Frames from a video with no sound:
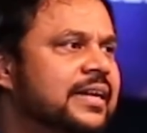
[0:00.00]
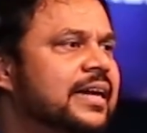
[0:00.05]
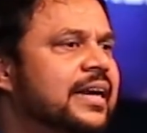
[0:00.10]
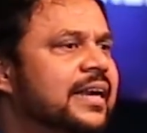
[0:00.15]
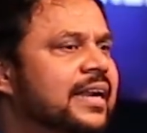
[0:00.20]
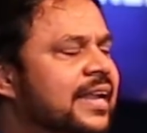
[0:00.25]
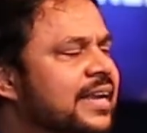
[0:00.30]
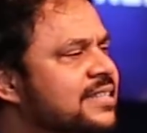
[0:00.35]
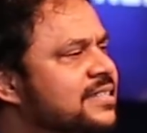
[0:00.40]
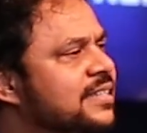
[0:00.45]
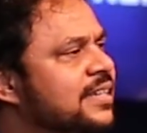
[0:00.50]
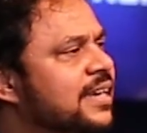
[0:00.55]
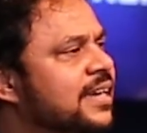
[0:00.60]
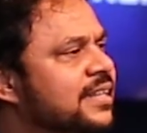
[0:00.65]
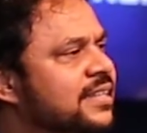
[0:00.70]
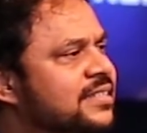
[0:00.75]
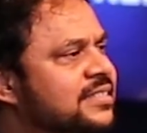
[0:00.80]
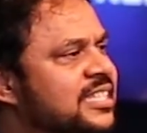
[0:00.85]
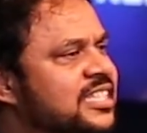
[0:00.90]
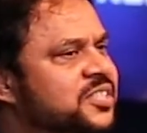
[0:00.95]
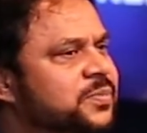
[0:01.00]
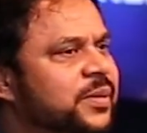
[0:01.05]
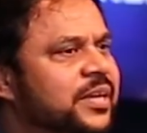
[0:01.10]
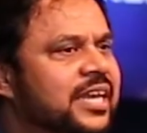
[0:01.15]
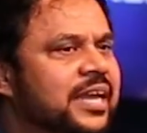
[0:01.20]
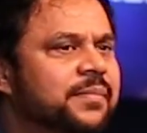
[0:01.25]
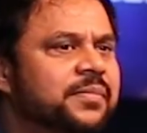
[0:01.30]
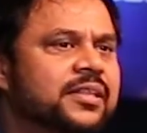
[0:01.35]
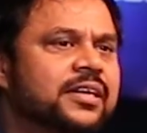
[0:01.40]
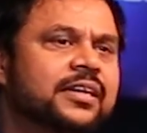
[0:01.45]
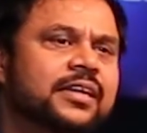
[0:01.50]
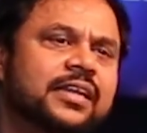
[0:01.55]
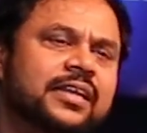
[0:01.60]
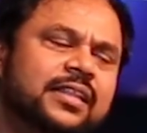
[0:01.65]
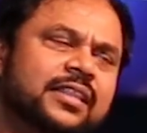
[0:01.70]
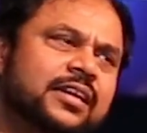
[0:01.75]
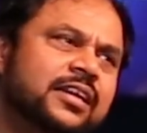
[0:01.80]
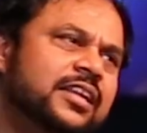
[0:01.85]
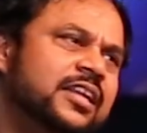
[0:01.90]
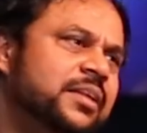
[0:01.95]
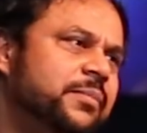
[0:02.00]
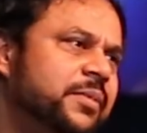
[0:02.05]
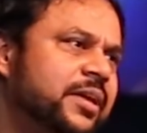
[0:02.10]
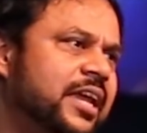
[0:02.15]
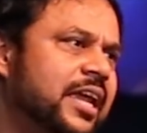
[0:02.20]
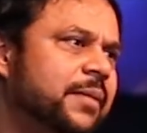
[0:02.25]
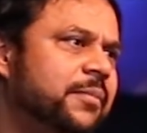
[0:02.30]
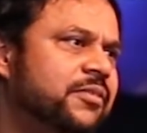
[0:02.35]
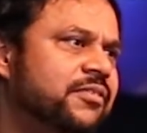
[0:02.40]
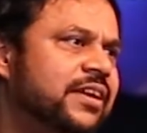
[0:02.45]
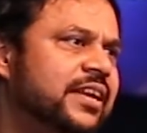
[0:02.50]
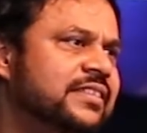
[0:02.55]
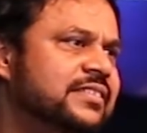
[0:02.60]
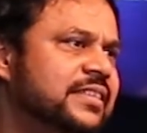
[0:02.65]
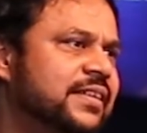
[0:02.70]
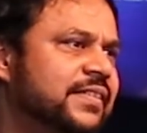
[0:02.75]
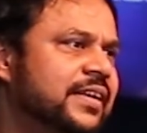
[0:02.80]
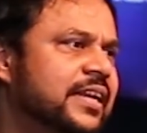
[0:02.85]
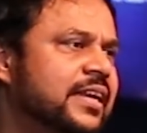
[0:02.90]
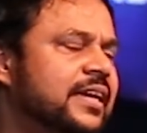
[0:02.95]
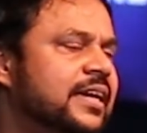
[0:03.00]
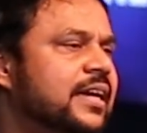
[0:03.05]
Next year, the 6 became 13, 13 became 27,